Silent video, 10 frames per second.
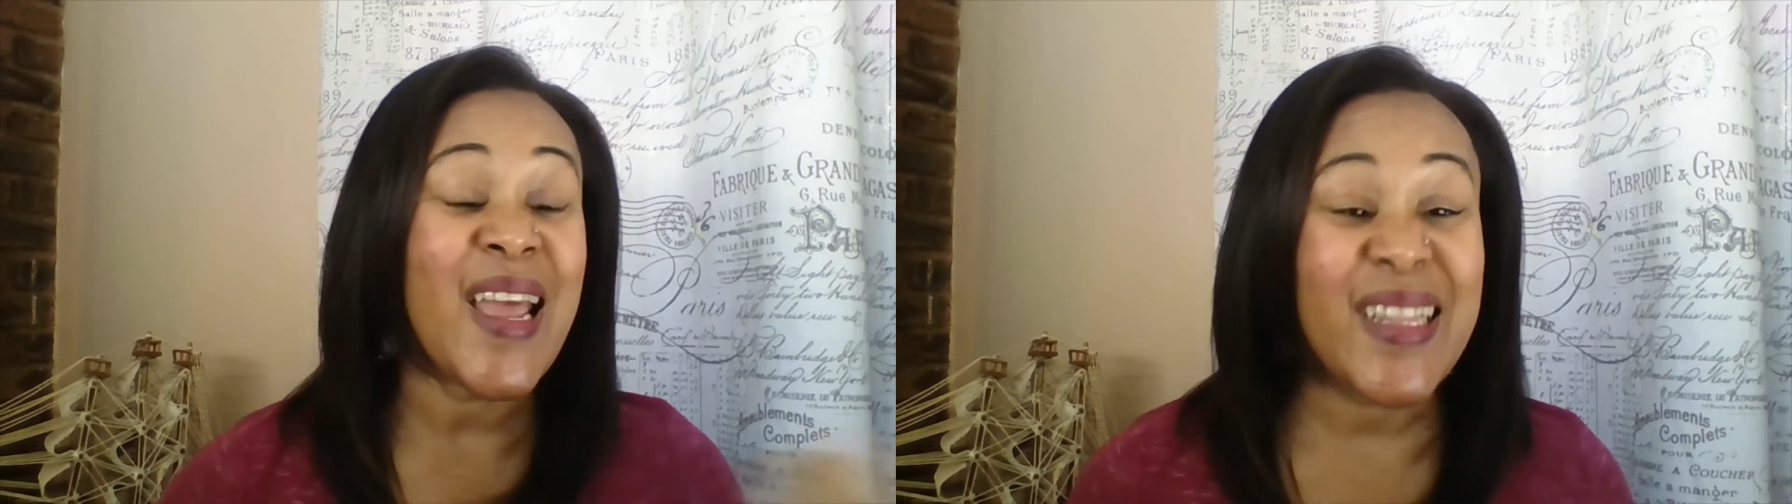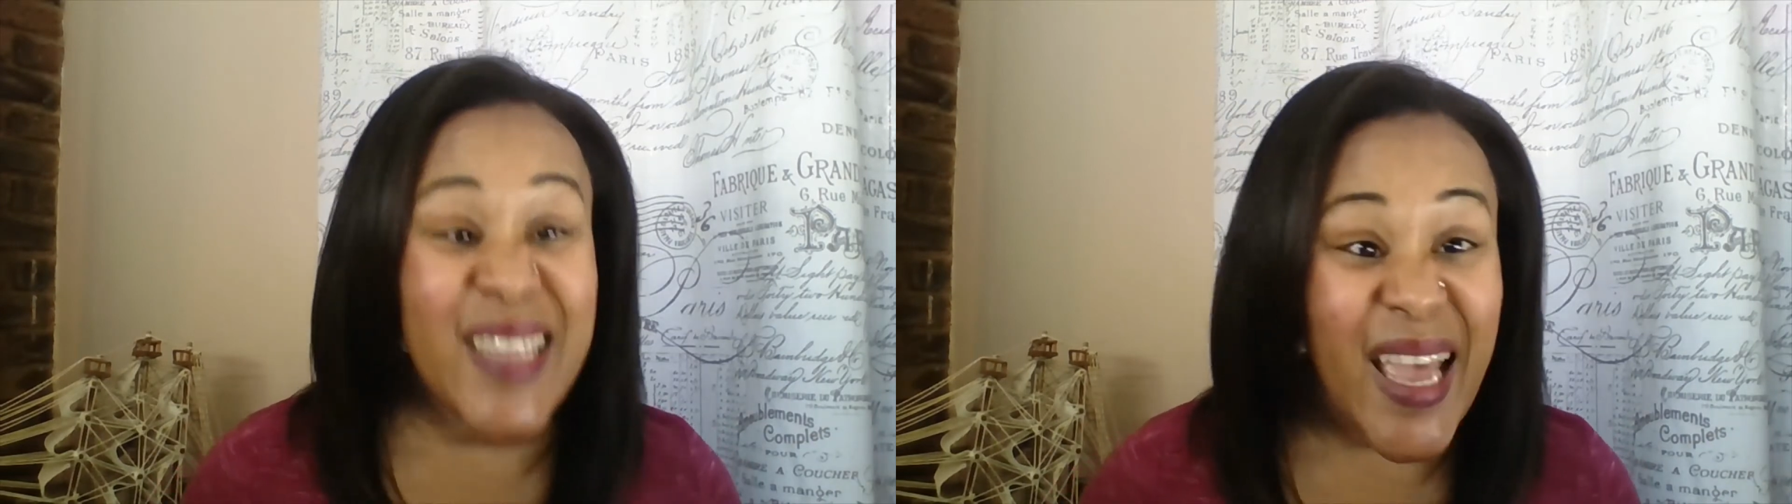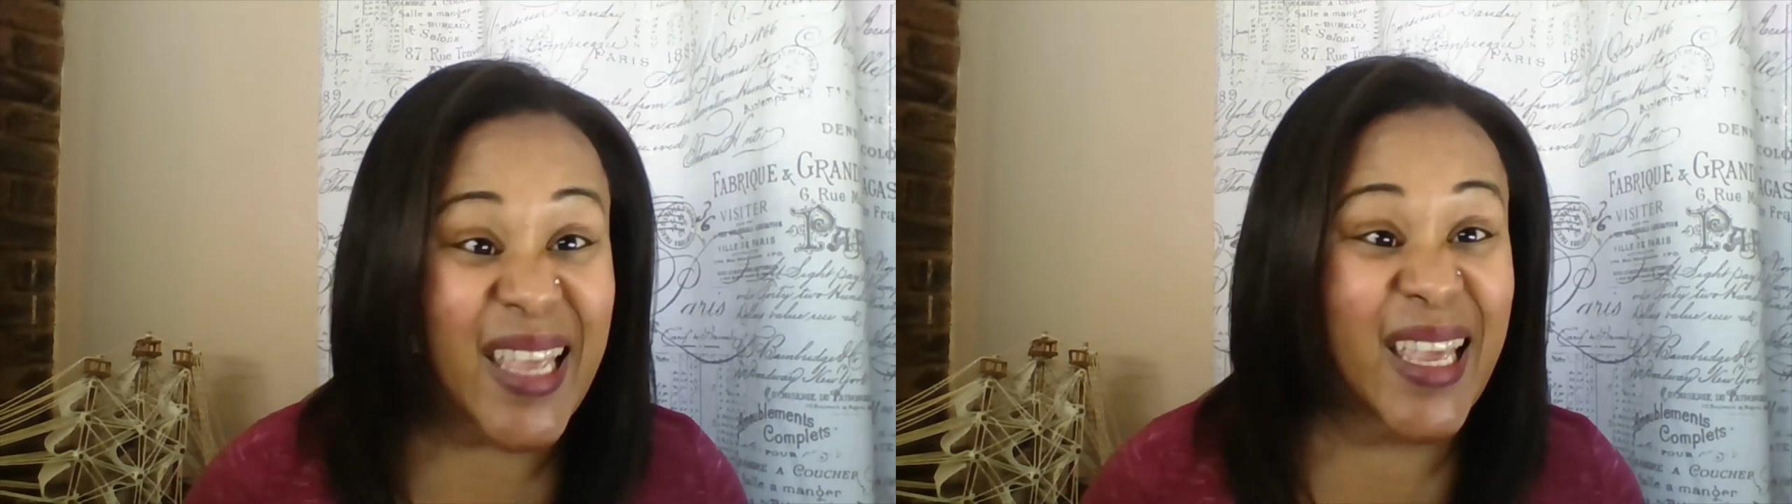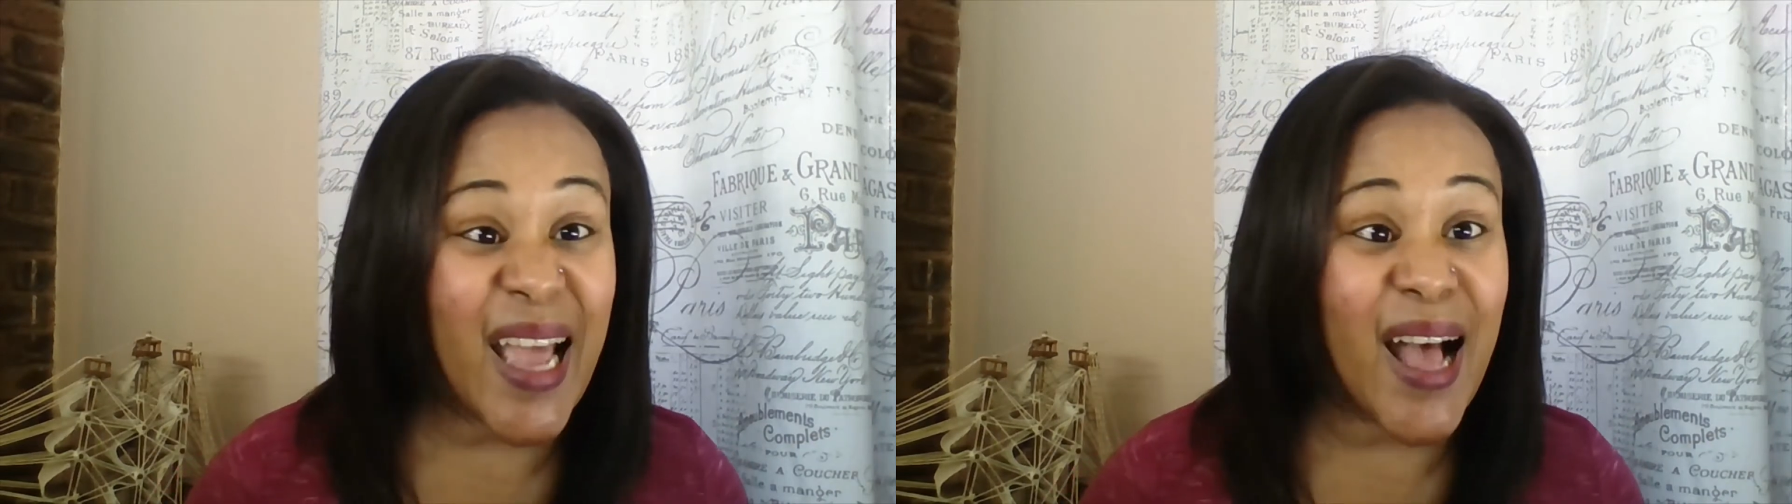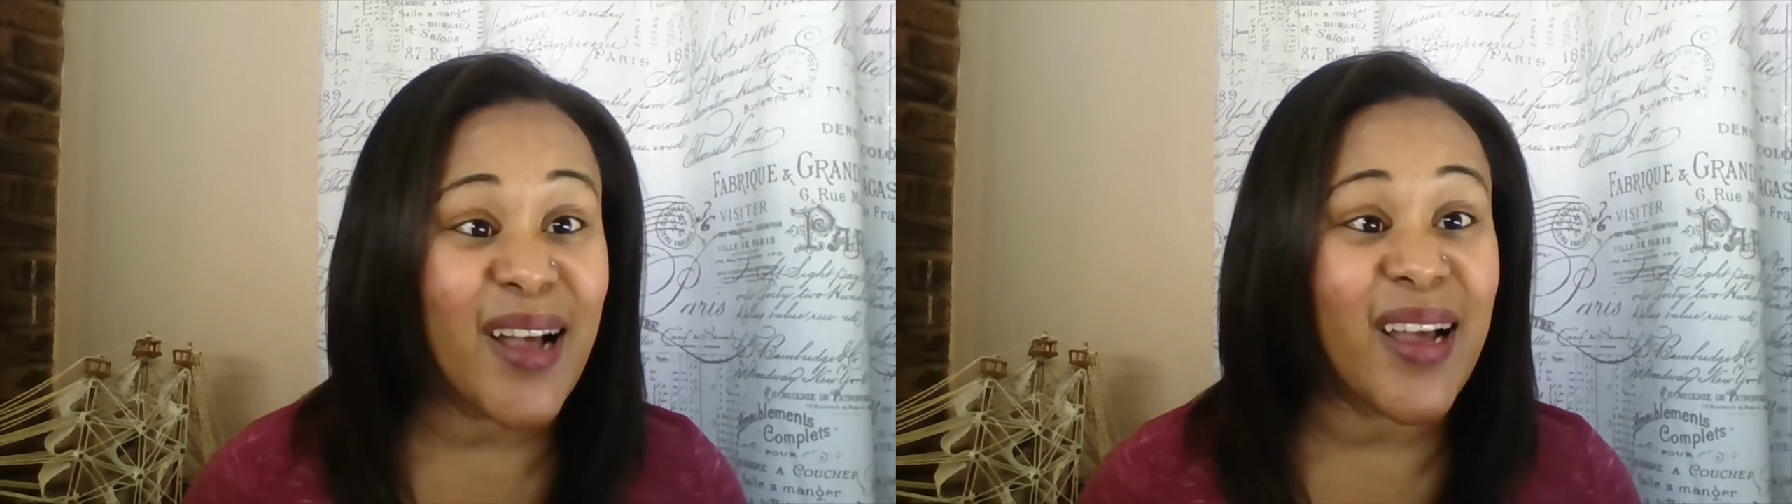taking
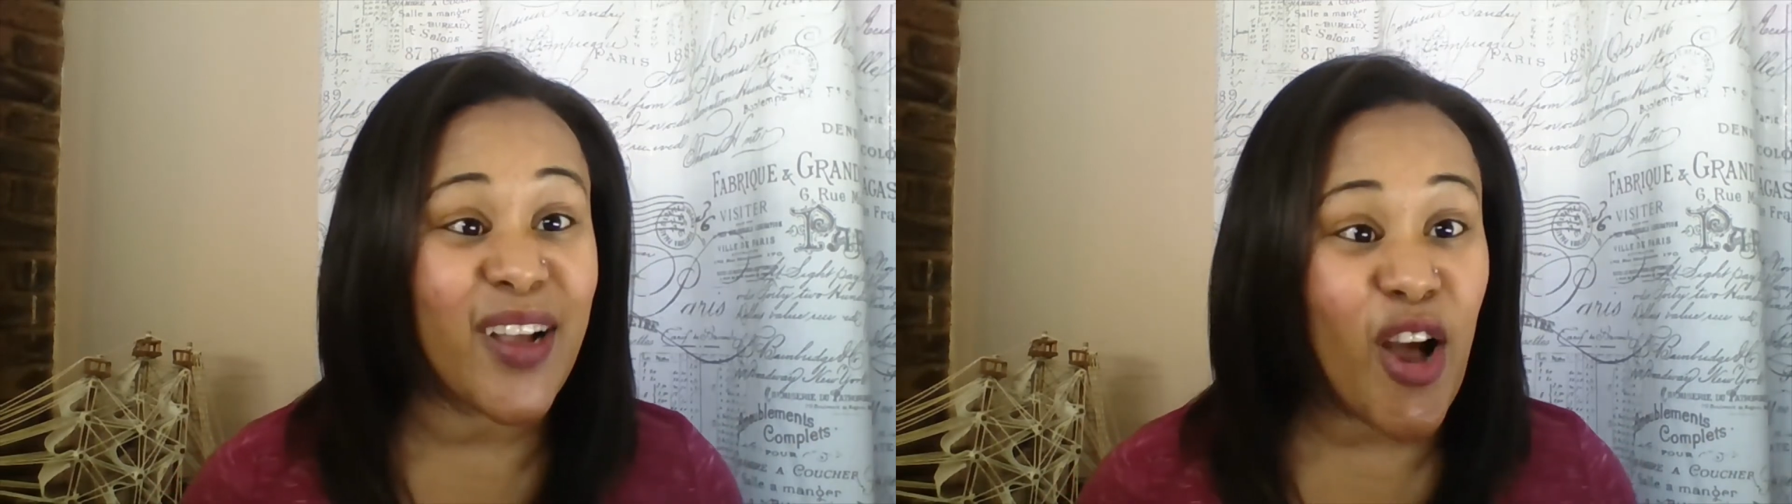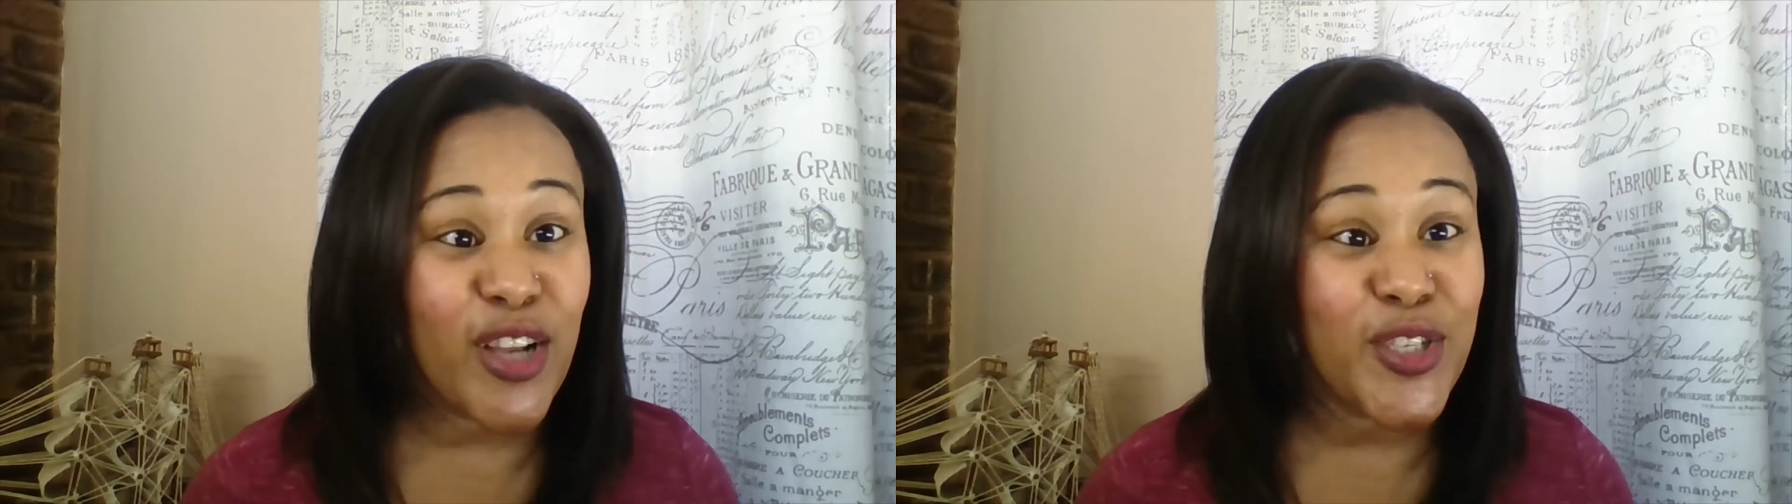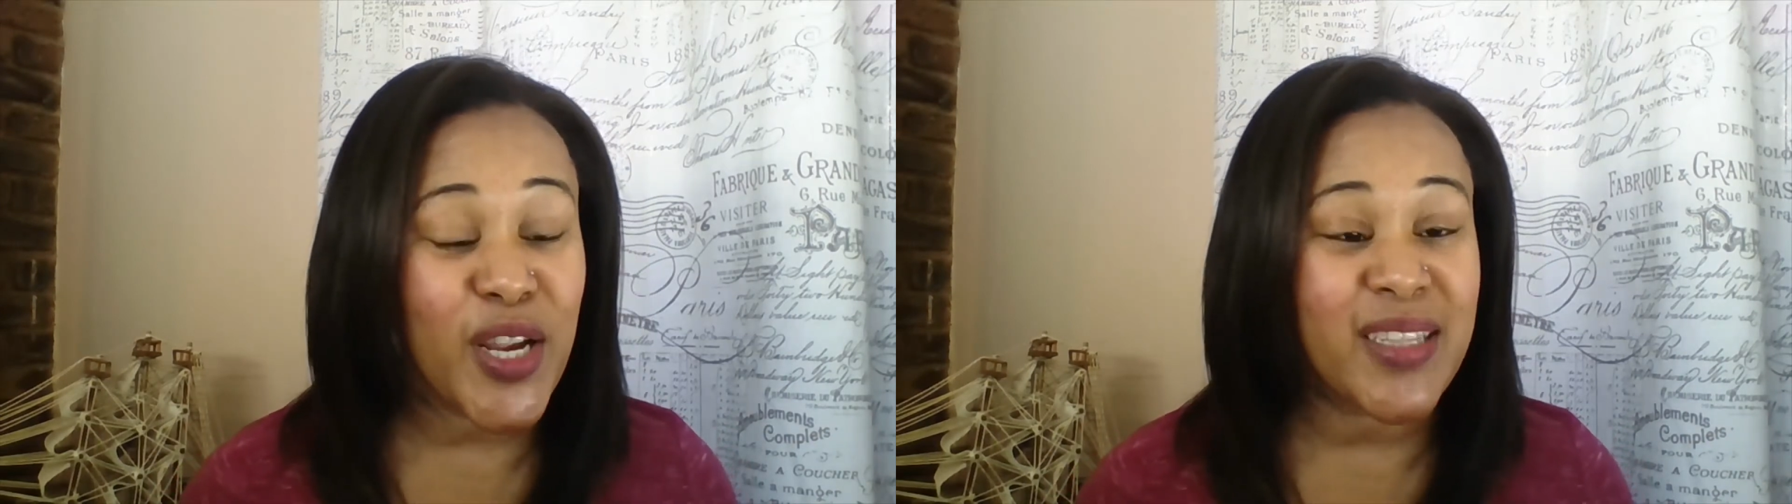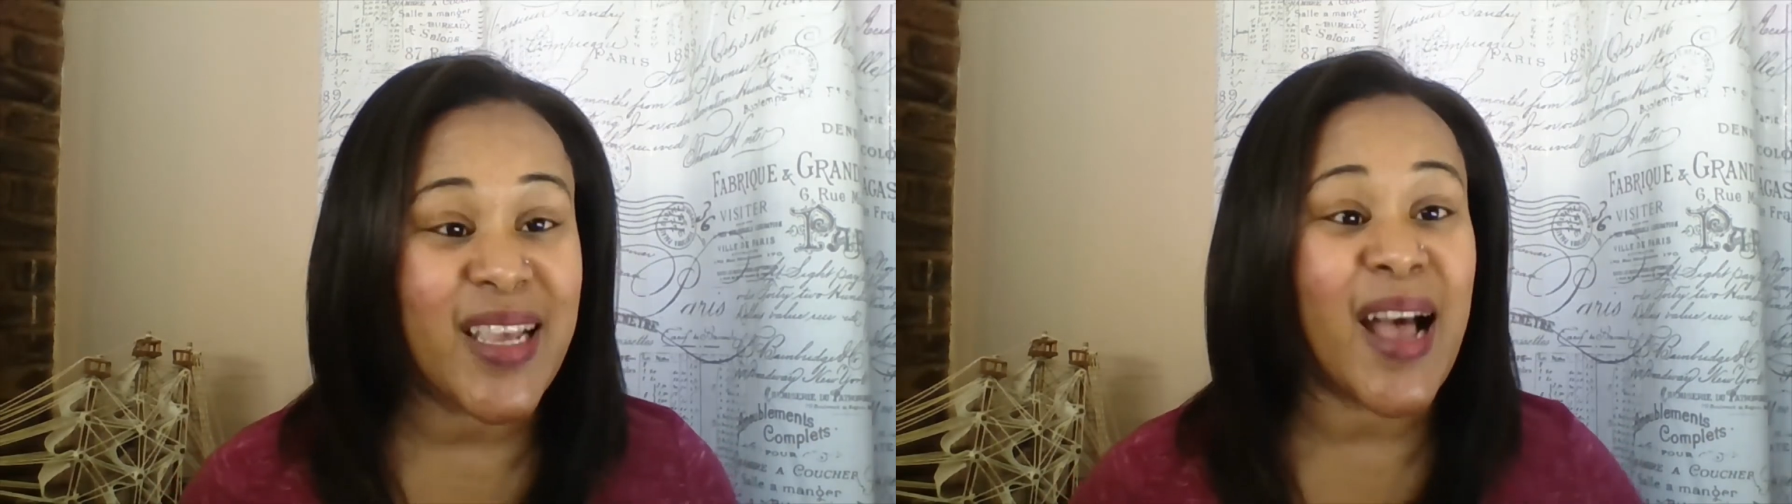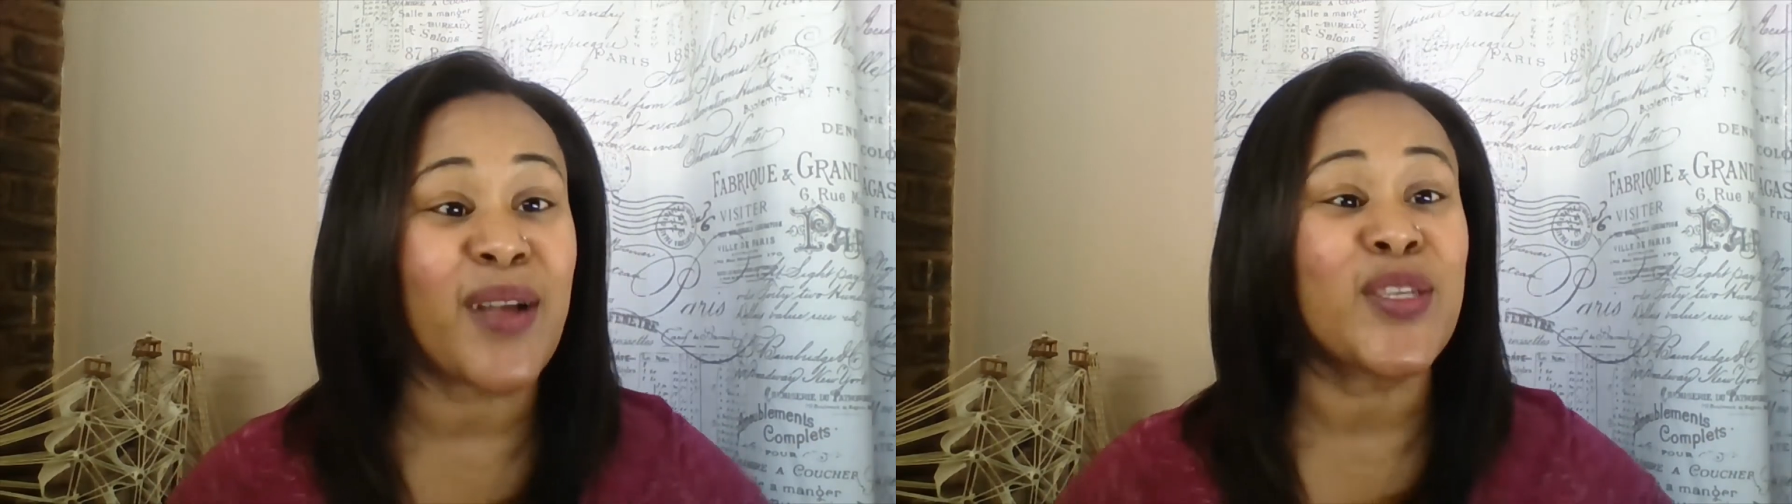a contractor
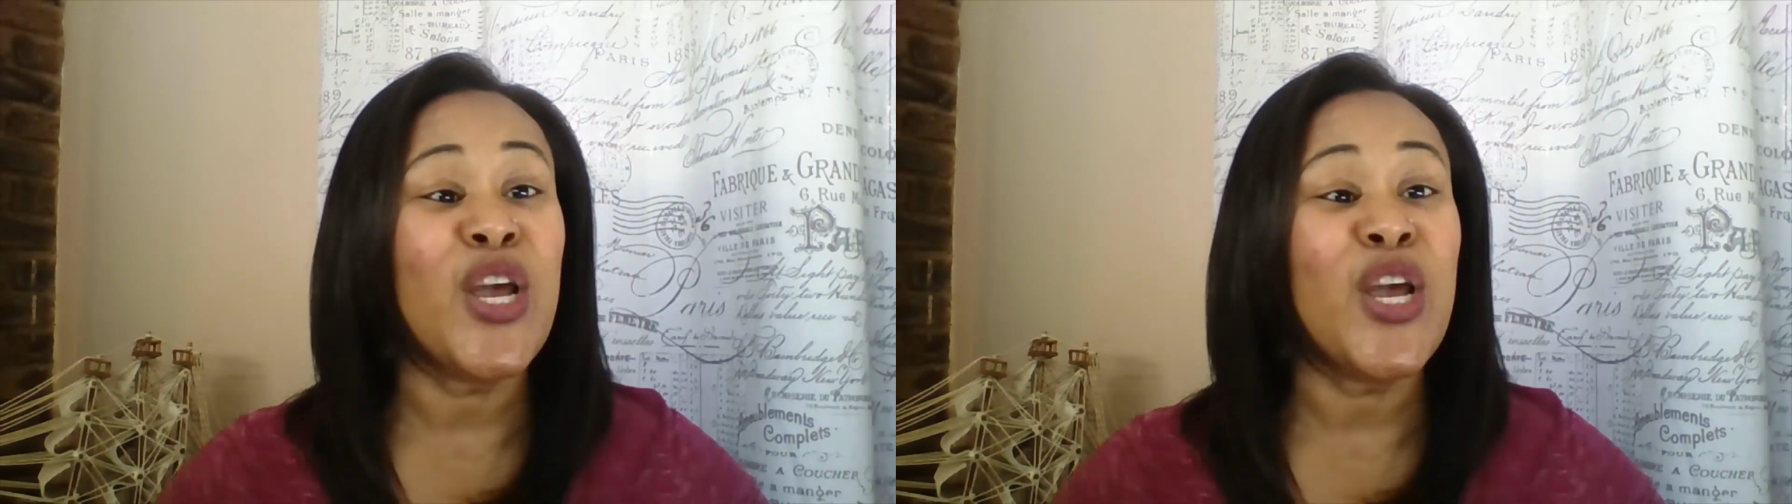out